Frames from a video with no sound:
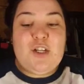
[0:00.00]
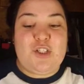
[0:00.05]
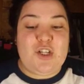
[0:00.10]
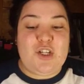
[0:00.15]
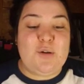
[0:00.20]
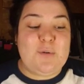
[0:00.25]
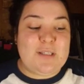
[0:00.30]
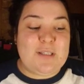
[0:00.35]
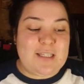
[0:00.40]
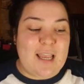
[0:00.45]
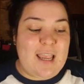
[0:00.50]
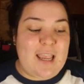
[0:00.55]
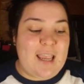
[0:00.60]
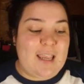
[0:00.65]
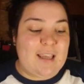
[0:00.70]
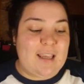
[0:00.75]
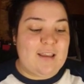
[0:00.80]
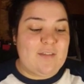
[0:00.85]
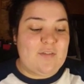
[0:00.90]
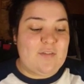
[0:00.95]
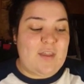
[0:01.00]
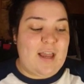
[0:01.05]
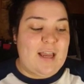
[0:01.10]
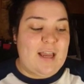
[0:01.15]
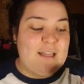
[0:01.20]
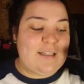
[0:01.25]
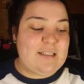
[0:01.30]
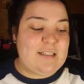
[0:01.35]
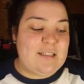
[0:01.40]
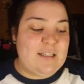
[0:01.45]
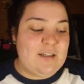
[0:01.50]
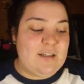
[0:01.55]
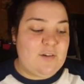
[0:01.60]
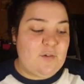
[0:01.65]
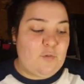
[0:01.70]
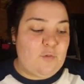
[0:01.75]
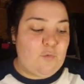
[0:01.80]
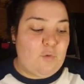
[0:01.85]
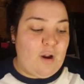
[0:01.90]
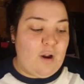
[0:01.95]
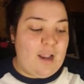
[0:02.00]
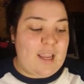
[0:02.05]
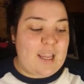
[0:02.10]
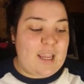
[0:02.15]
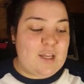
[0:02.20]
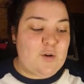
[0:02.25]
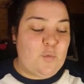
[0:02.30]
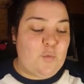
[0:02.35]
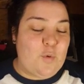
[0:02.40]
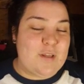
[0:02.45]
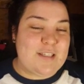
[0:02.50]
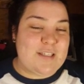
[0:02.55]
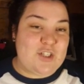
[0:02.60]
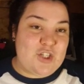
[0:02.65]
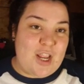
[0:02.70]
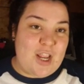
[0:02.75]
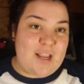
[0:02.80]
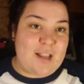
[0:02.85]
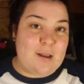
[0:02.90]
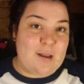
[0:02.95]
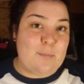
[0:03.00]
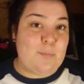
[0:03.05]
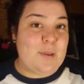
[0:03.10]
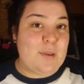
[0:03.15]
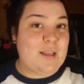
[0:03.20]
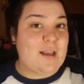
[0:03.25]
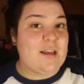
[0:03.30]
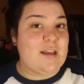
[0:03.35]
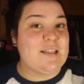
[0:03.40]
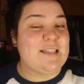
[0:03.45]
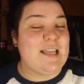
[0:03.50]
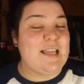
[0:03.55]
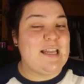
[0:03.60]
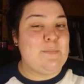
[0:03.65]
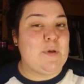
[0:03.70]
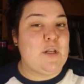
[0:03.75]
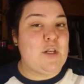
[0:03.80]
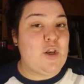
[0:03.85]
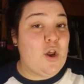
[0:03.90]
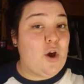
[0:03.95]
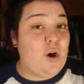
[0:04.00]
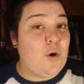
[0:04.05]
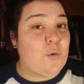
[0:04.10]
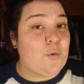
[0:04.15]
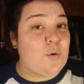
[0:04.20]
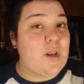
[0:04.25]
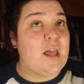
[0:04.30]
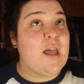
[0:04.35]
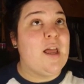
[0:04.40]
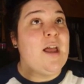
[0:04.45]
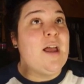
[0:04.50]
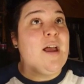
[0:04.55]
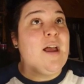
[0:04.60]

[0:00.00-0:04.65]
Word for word: She was saying that Ryan was Jacob because it had been known,